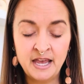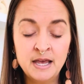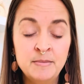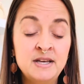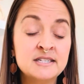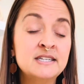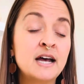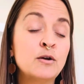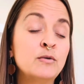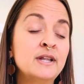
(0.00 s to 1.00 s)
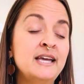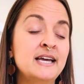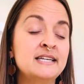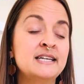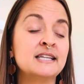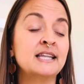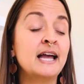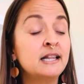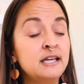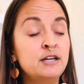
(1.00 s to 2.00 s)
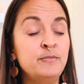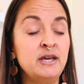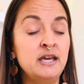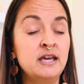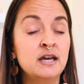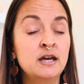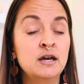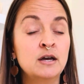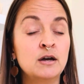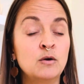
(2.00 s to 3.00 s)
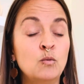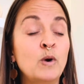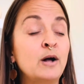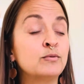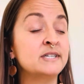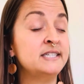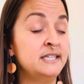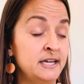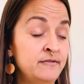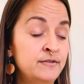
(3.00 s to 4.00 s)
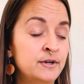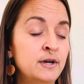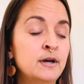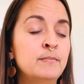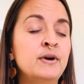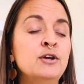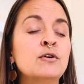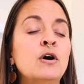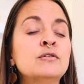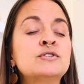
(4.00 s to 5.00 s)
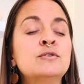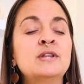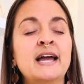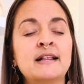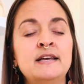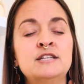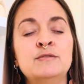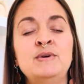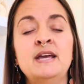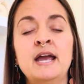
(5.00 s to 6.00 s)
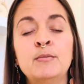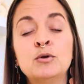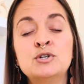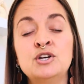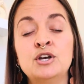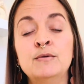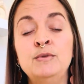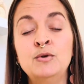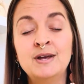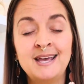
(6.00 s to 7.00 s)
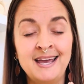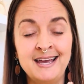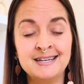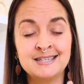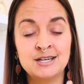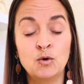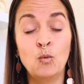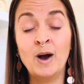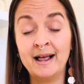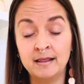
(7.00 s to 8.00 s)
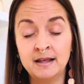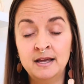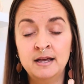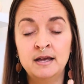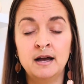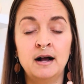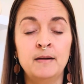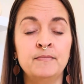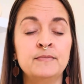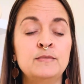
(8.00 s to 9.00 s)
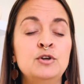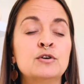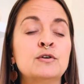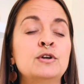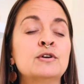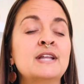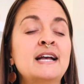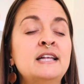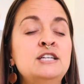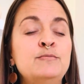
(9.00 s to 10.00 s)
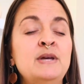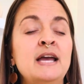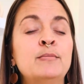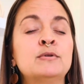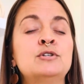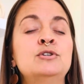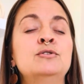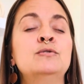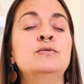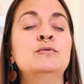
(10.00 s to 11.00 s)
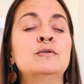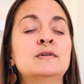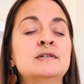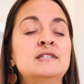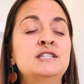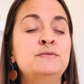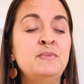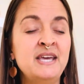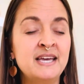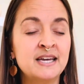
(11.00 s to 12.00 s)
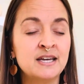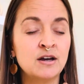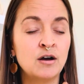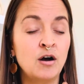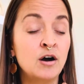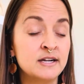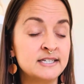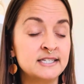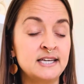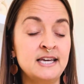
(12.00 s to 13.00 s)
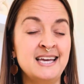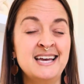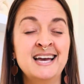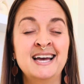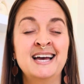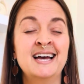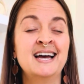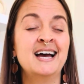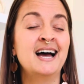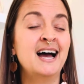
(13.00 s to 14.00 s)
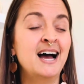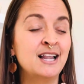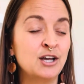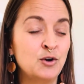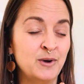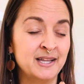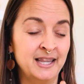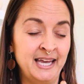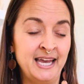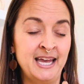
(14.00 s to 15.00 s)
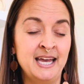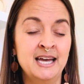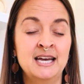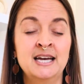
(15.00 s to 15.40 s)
Because not only is it likely to be well received, but you're also likely to be able to communicate well. You're likely to be able to speak honestly, eloquently,